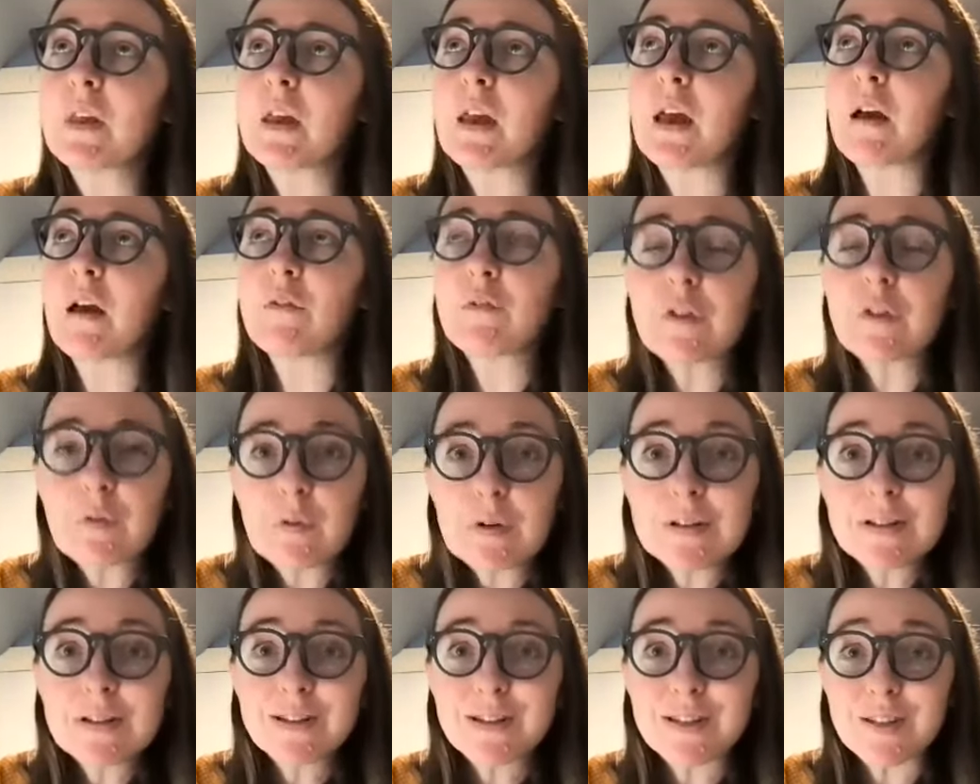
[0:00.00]

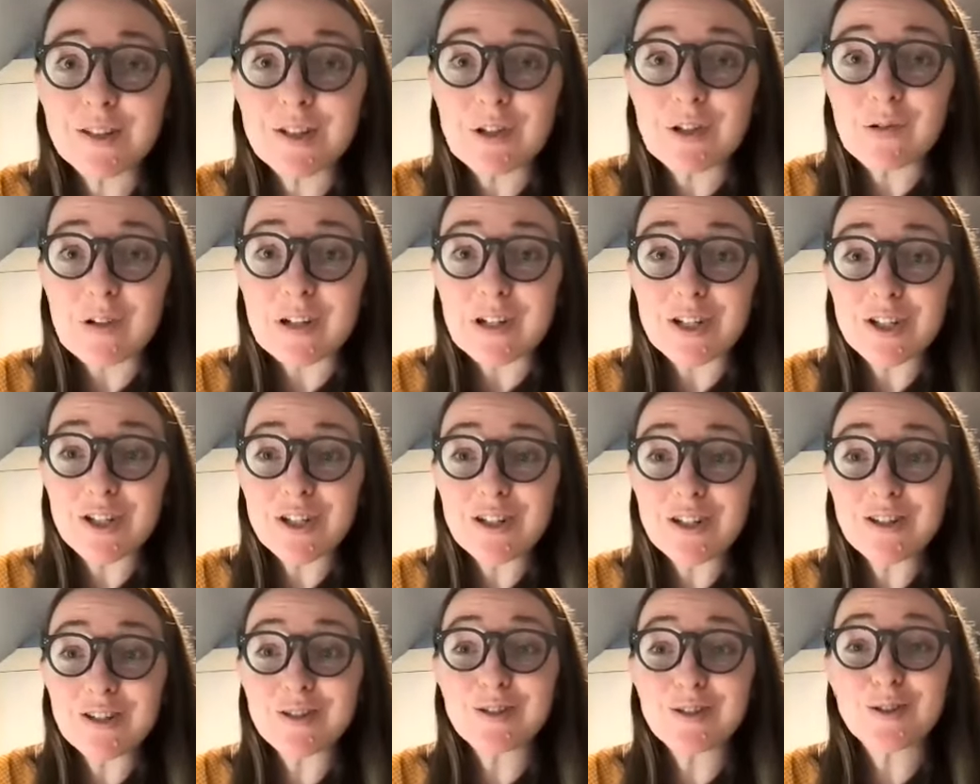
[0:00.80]
everyone's
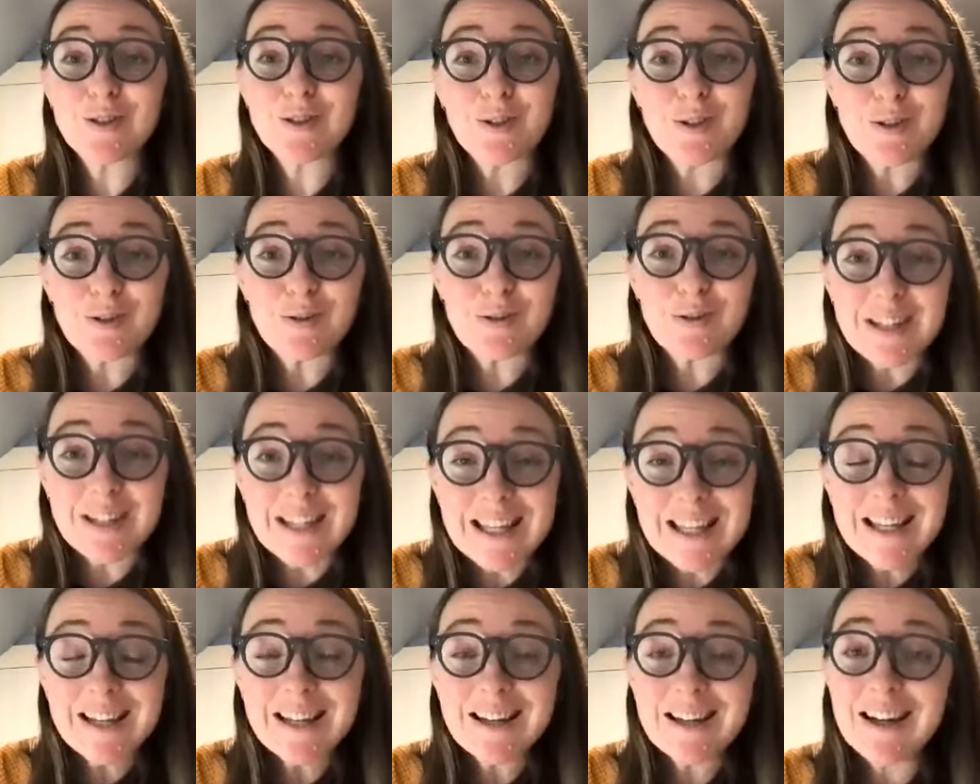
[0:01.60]
situation is so
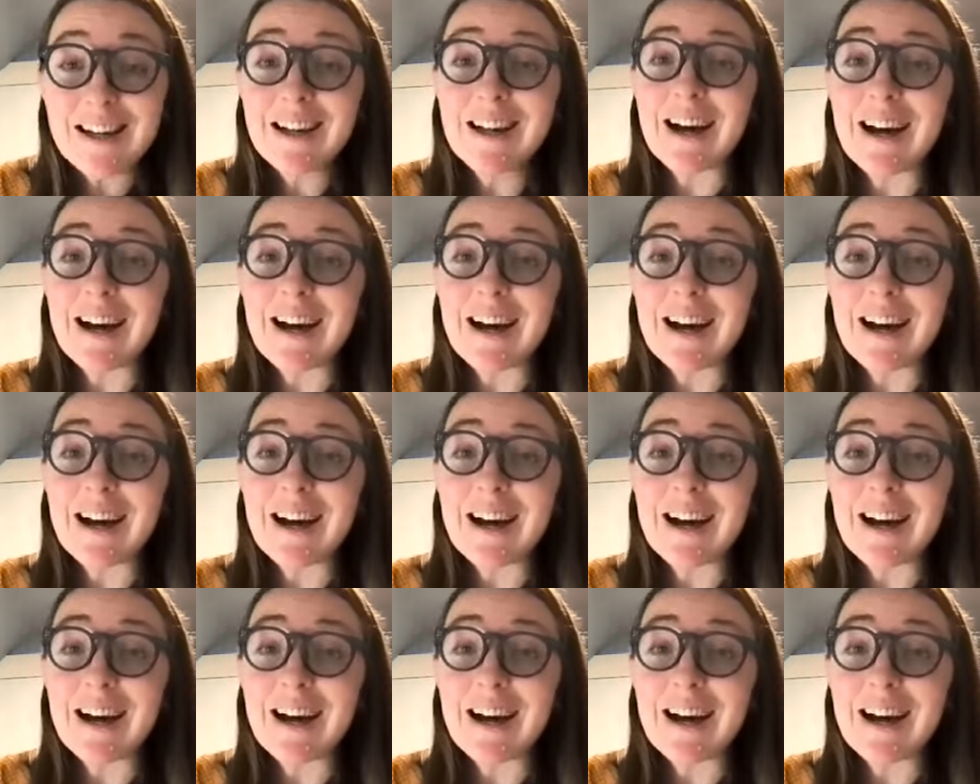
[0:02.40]
unique,